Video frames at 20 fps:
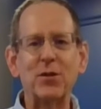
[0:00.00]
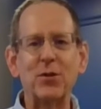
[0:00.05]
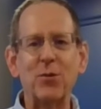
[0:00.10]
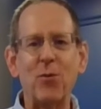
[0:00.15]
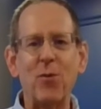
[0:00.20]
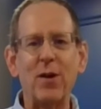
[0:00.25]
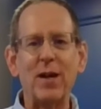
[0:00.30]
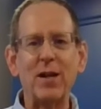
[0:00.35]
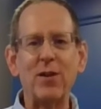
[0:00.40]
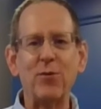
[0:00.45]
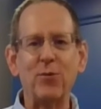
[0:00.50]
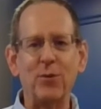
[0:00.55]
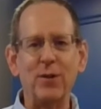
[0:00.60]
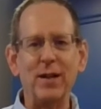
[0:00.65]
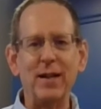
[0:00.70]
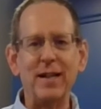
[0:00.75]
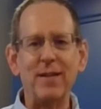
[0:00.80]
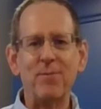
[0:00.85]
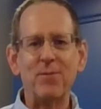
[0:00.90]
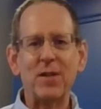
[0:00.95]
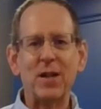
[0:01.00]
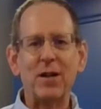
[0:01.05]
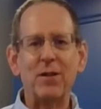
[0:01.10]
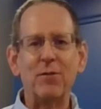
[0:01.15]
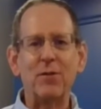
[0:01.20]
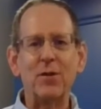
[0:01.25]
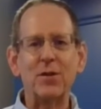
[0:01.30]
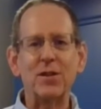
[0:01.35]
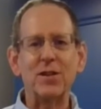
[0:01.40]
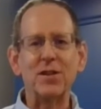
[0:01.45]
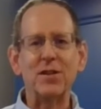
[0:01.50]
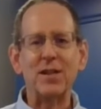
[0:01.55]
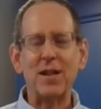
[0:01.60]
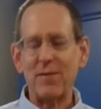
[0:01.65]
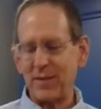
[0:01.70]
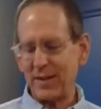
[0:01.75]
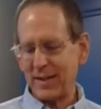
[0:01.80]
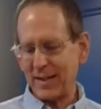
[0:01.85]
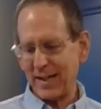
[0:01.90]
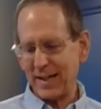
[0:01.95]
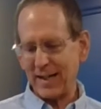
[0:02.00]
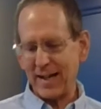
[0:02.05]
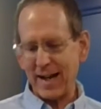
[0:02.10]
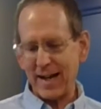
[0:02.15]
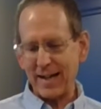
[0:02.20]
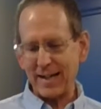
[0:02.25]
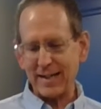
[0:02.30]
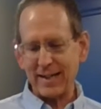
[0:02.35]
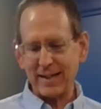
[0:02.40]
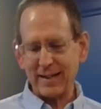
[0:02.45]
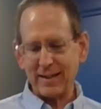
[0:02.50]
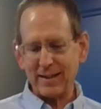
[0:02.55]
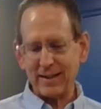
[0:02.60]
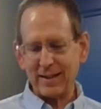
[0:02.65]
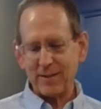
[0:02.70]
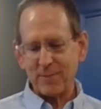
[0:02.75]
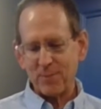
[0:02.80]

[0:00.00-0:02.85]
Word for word: 23, verses 17 and 18.